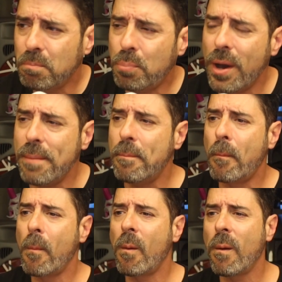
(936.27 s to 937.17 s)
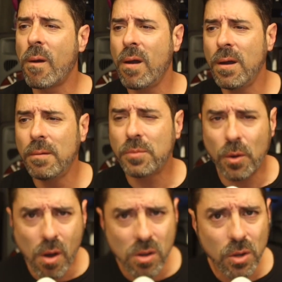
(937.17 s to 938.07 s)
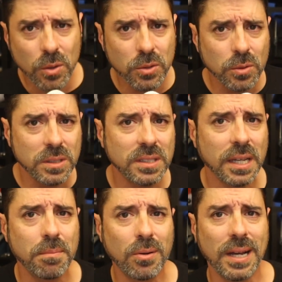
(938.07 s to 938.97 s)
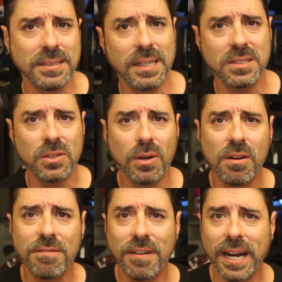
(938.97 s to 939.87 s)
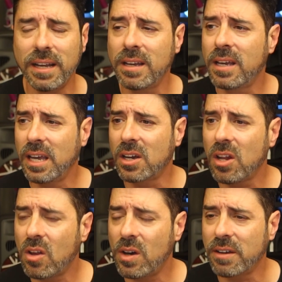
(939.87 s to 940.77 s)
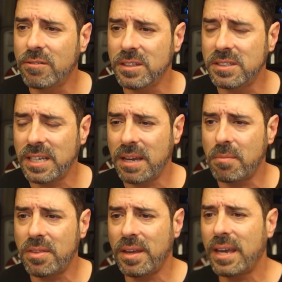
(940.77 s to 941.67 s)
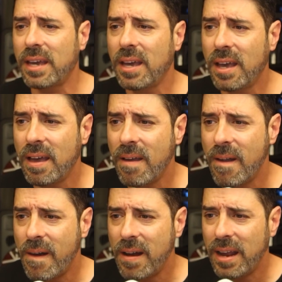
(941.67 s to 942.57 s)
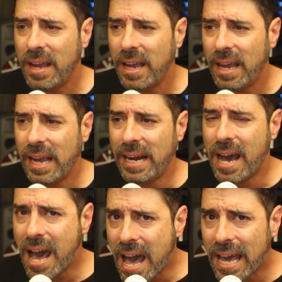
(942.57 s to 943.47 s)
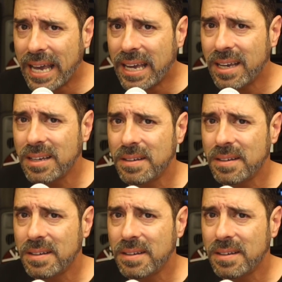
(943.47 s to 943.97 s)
But they're all going through the same process. They're all fighting and clawing for the same thing. And